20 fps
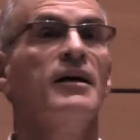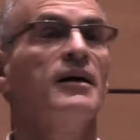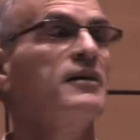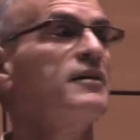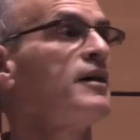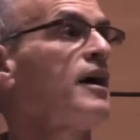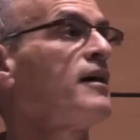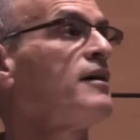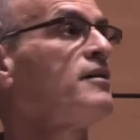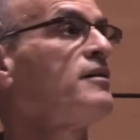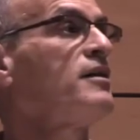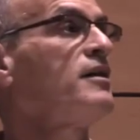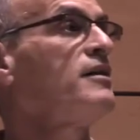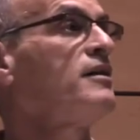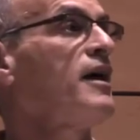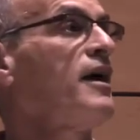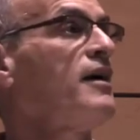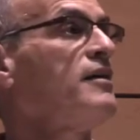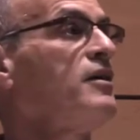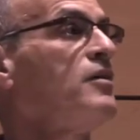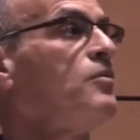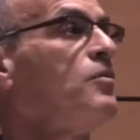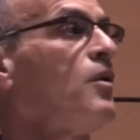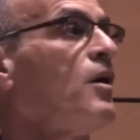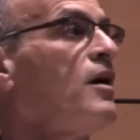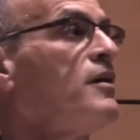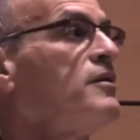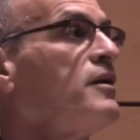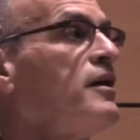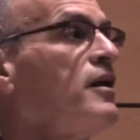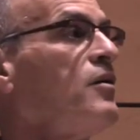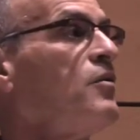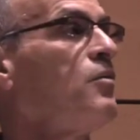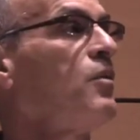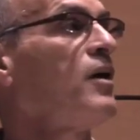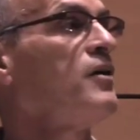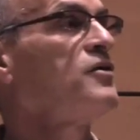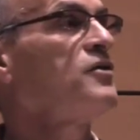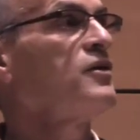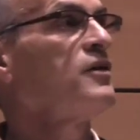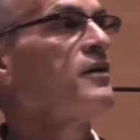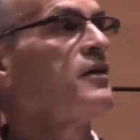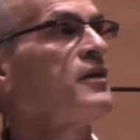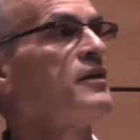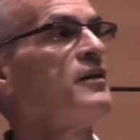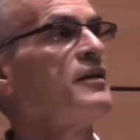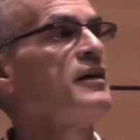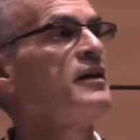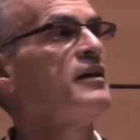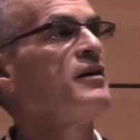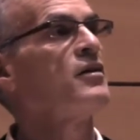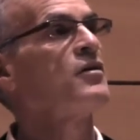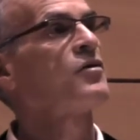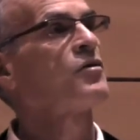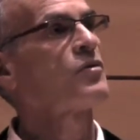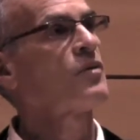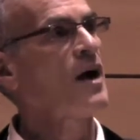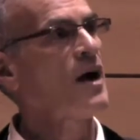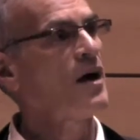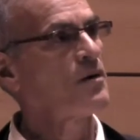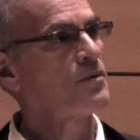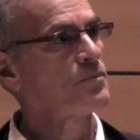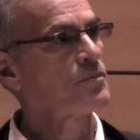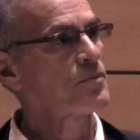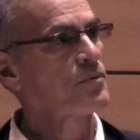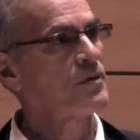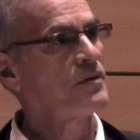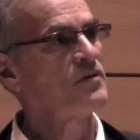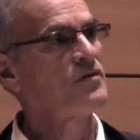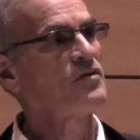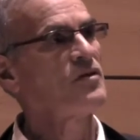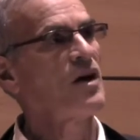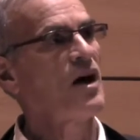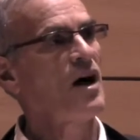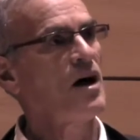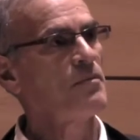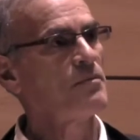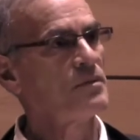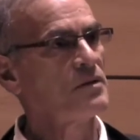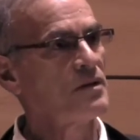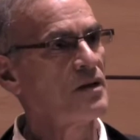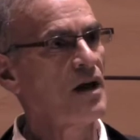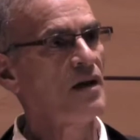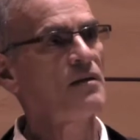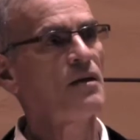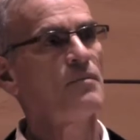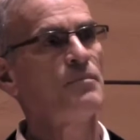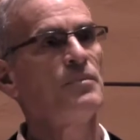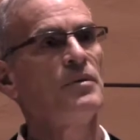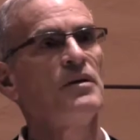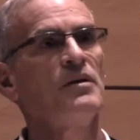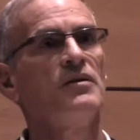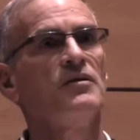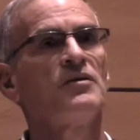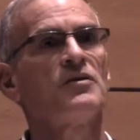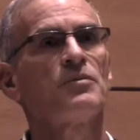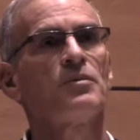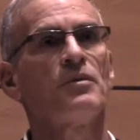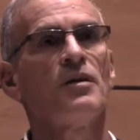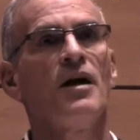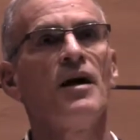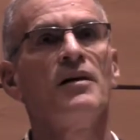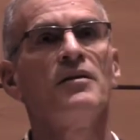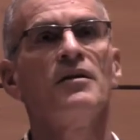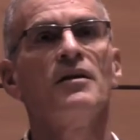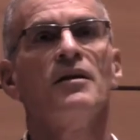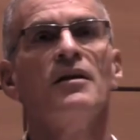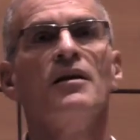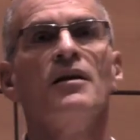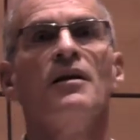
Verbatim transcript: In 1981, it wasn't the Crown Prince Abdullah peace plan,